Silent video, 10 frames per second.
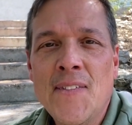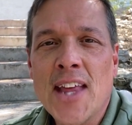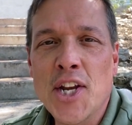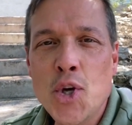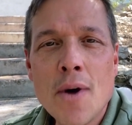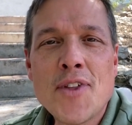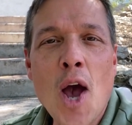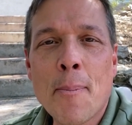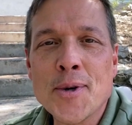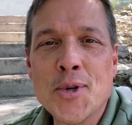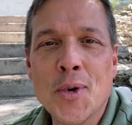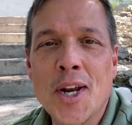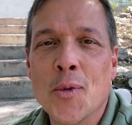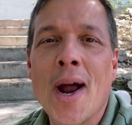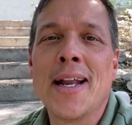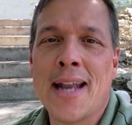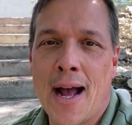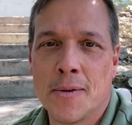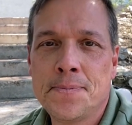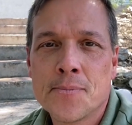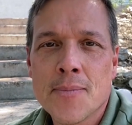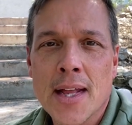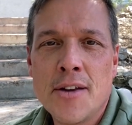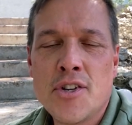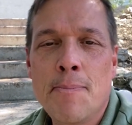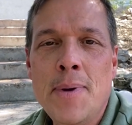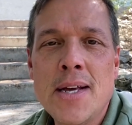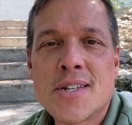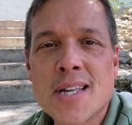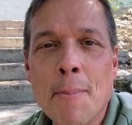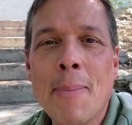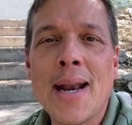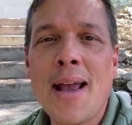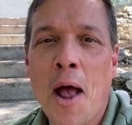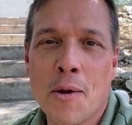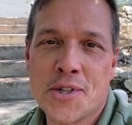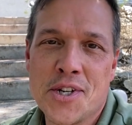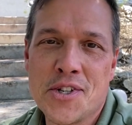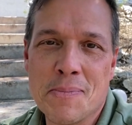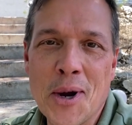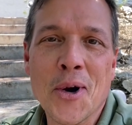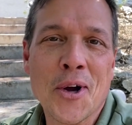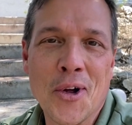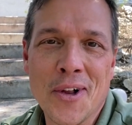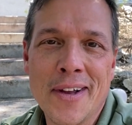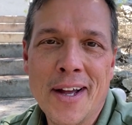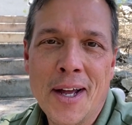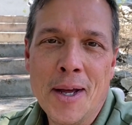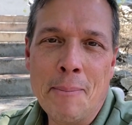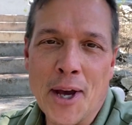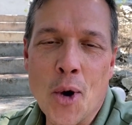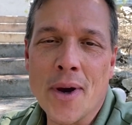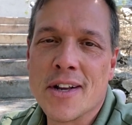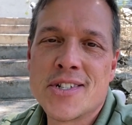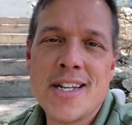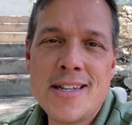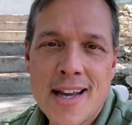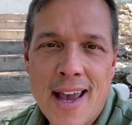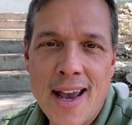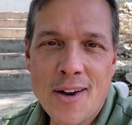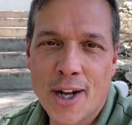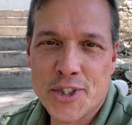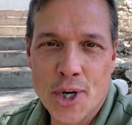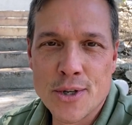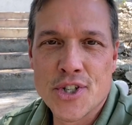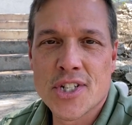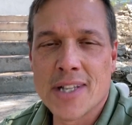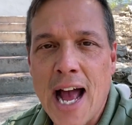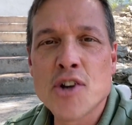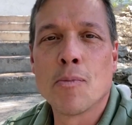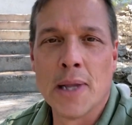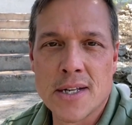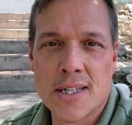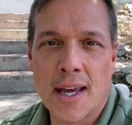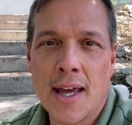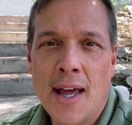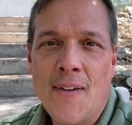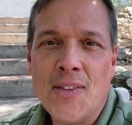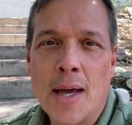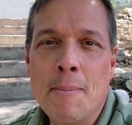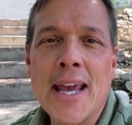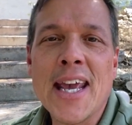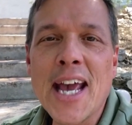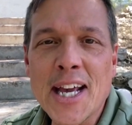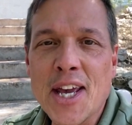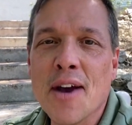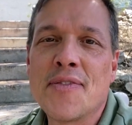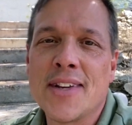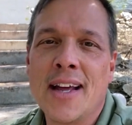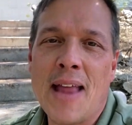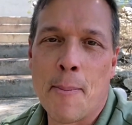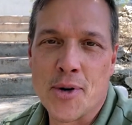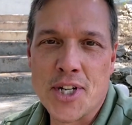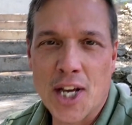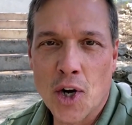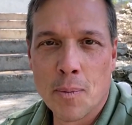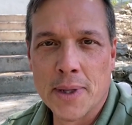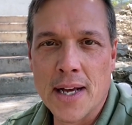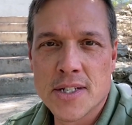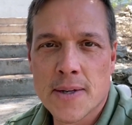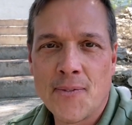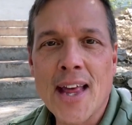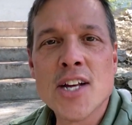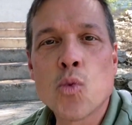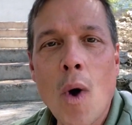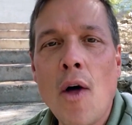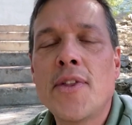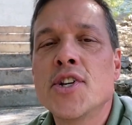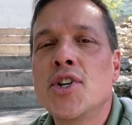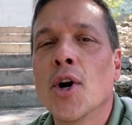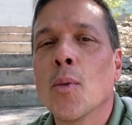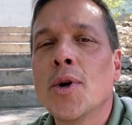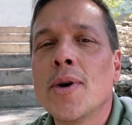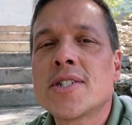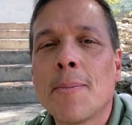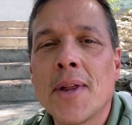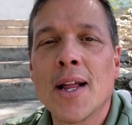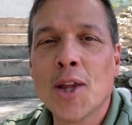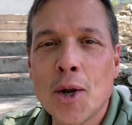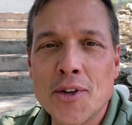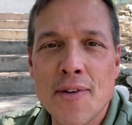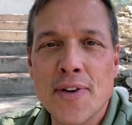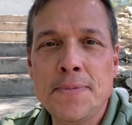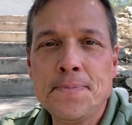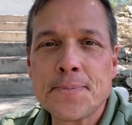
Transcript: And you have the opportunity right now to be somebody else's miracle by going to ctk.church slash blessing and making a gift in that particular place. As well this year, we're doing something a little different.